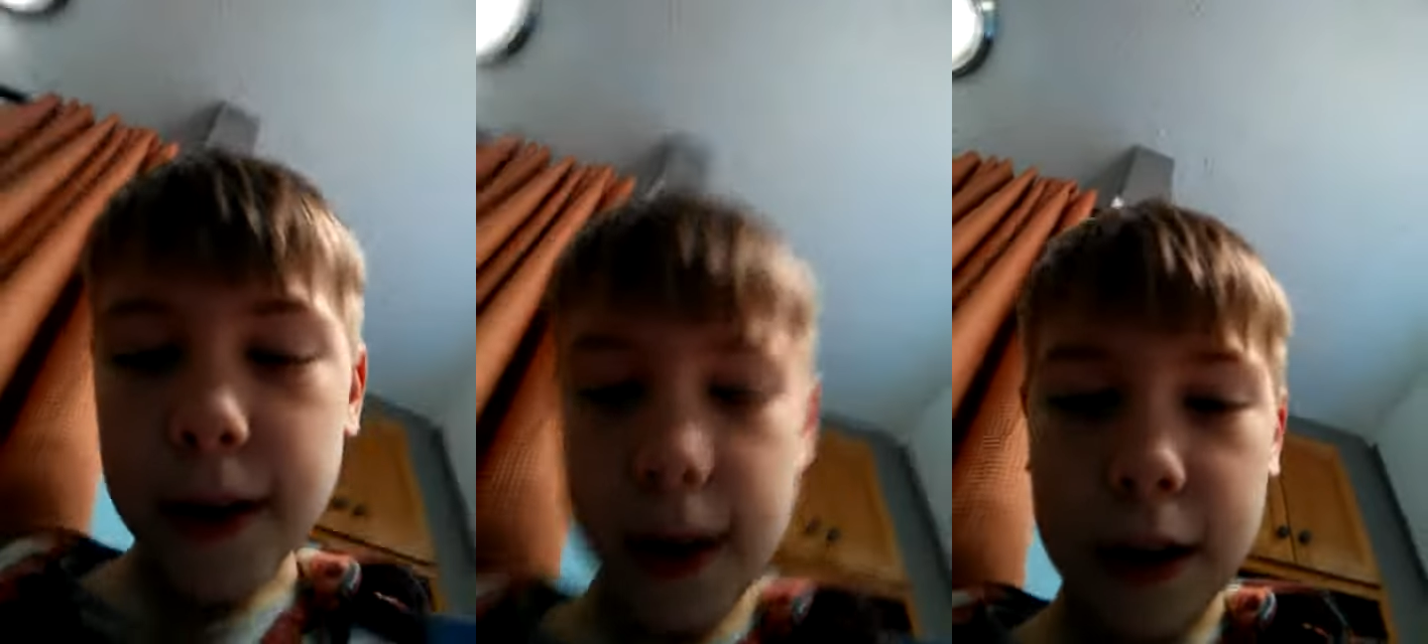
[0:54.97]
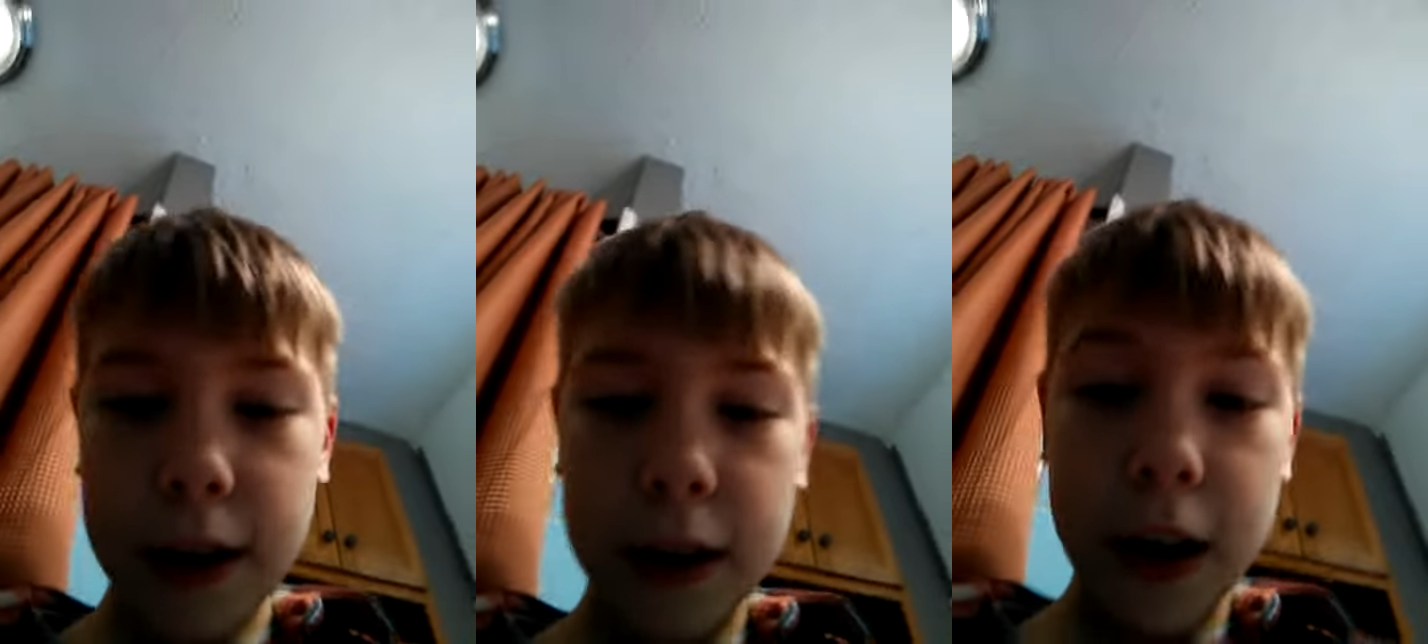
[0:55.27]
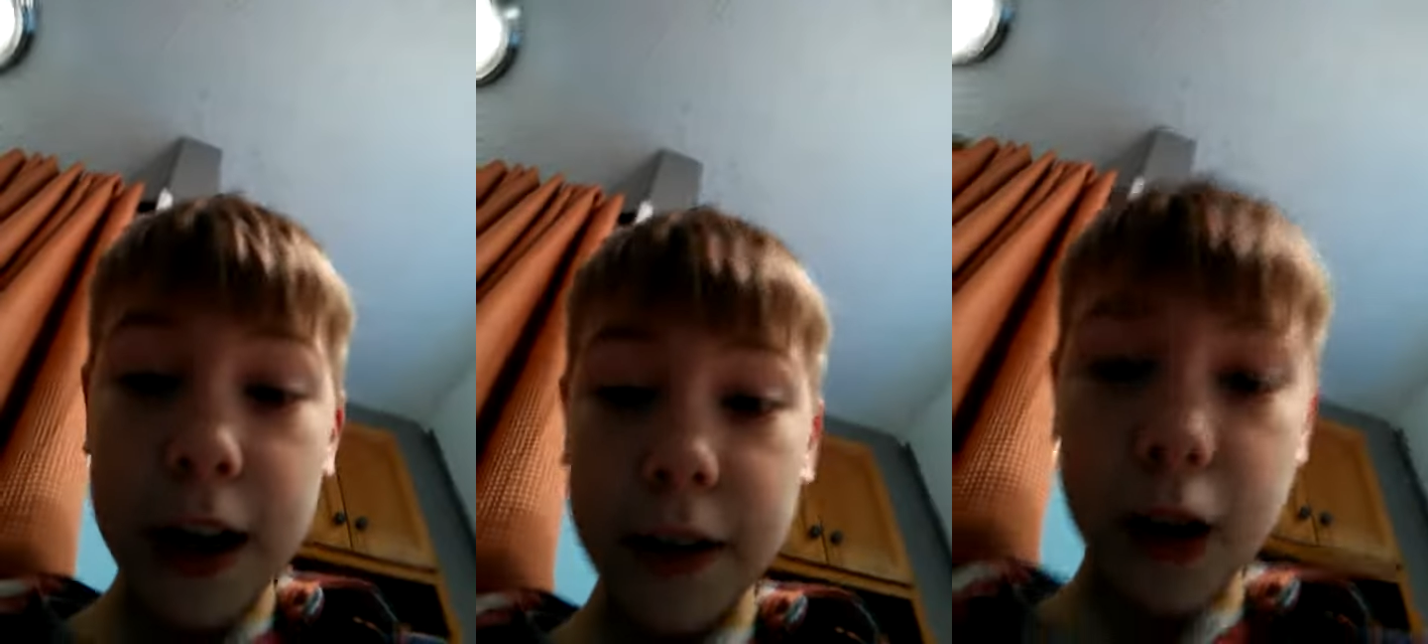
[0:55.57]

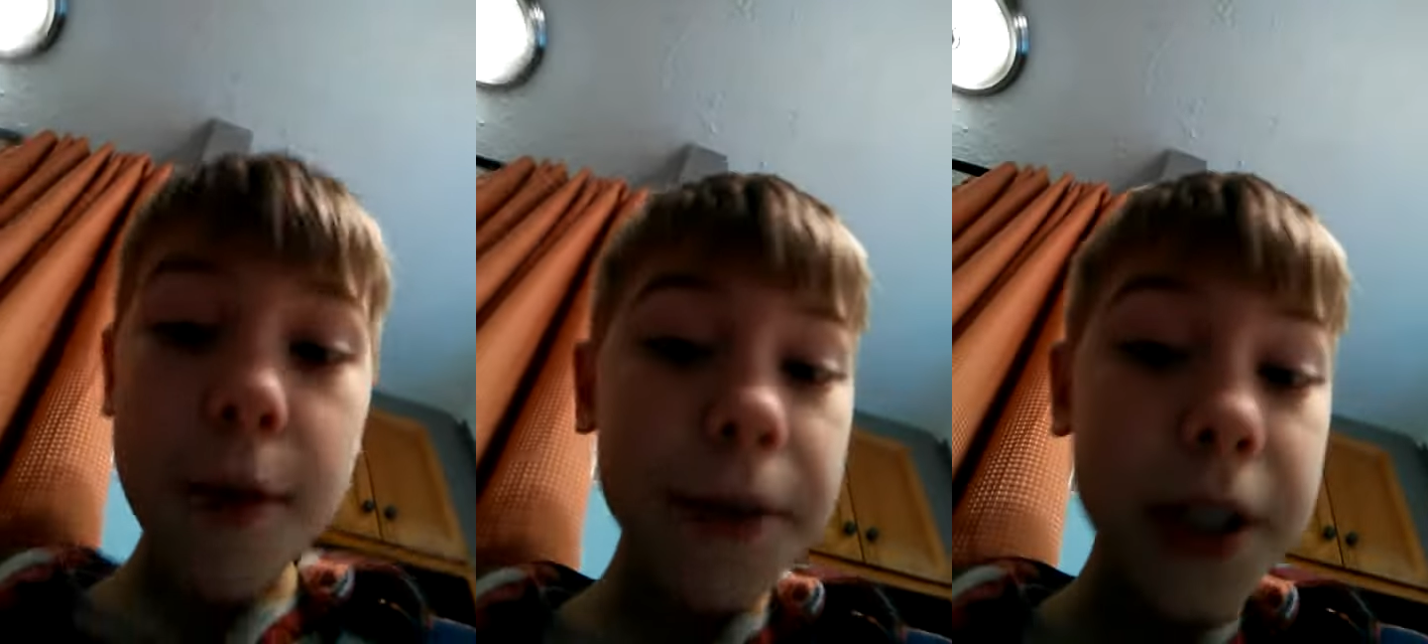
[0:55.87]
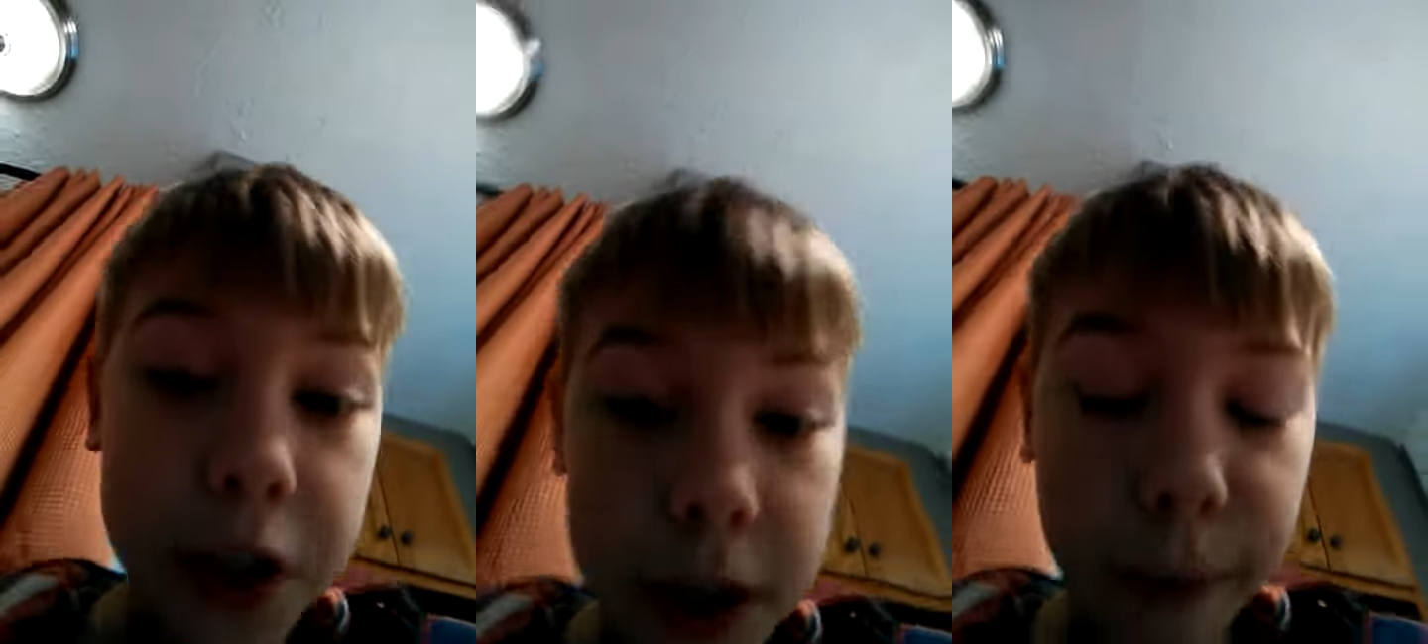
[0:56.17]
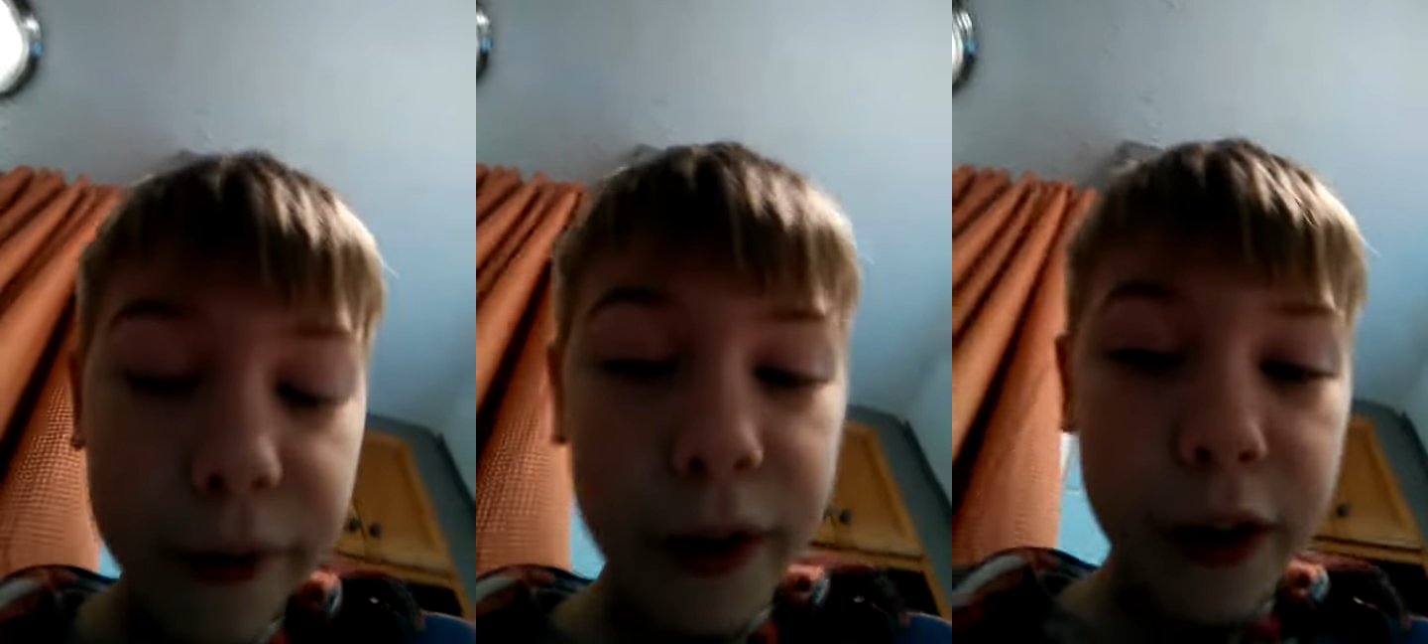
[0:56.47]
Not in the comment section of
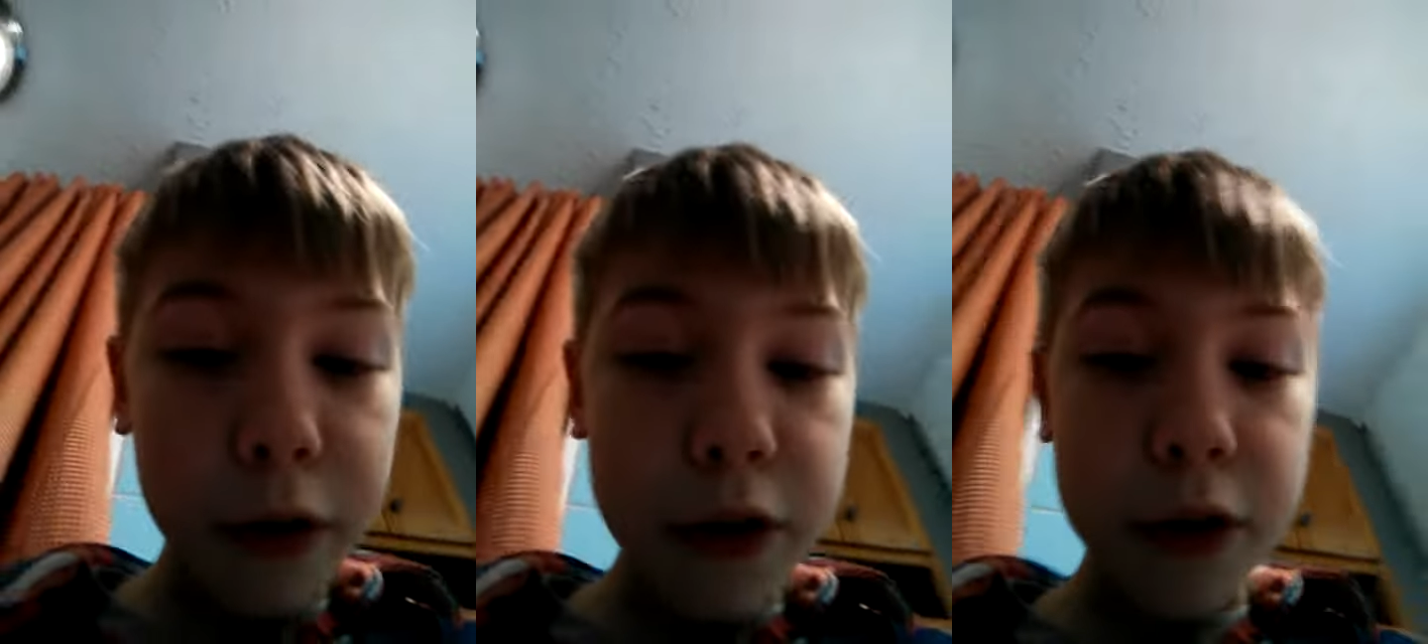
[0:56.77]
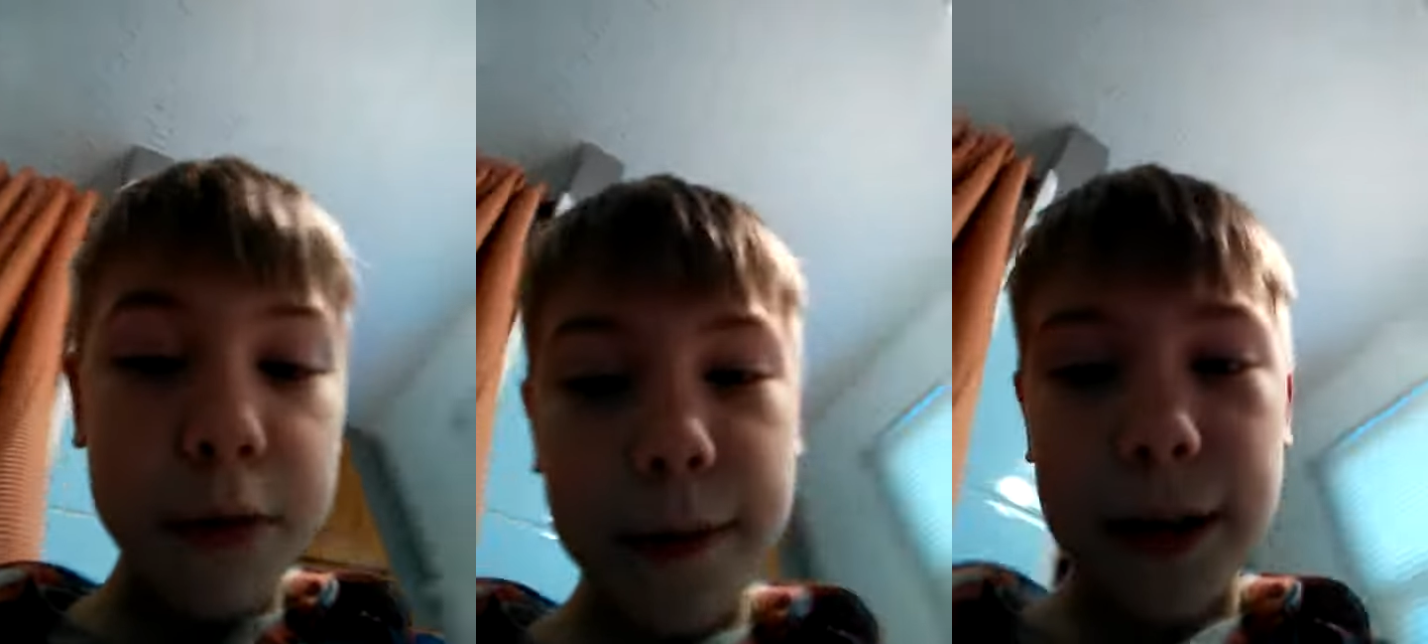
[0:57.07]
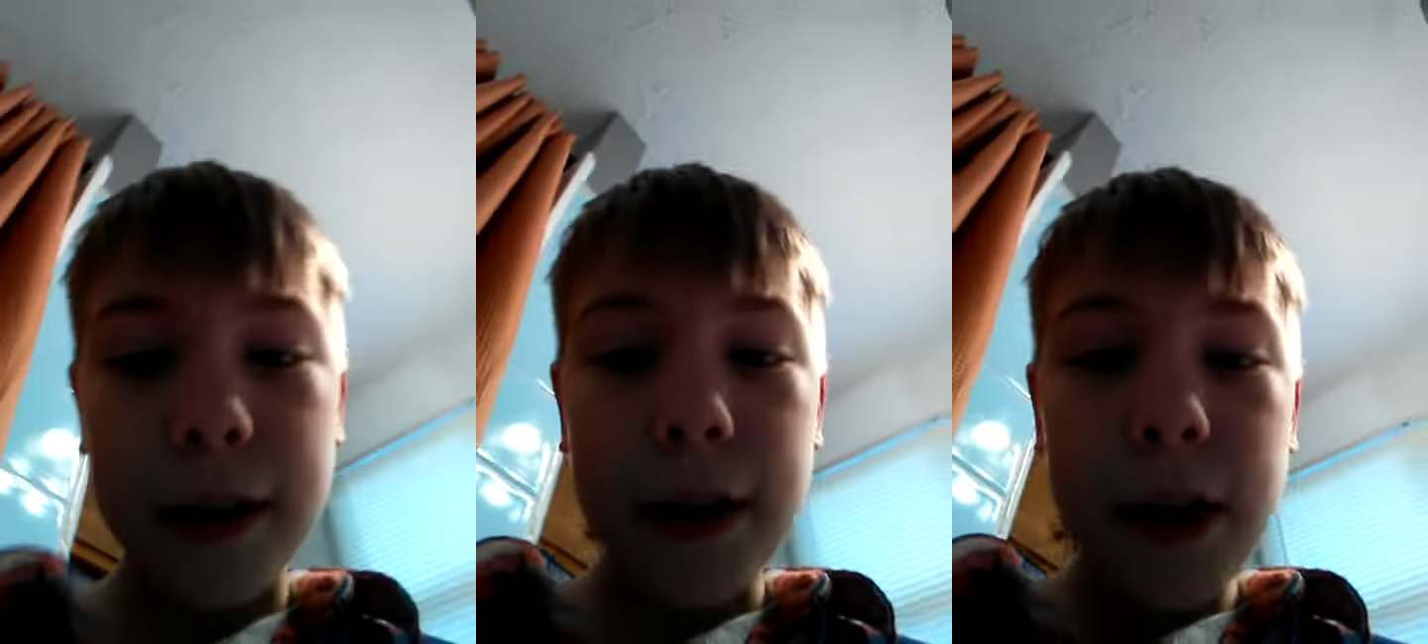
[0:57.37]
my videos, because one of my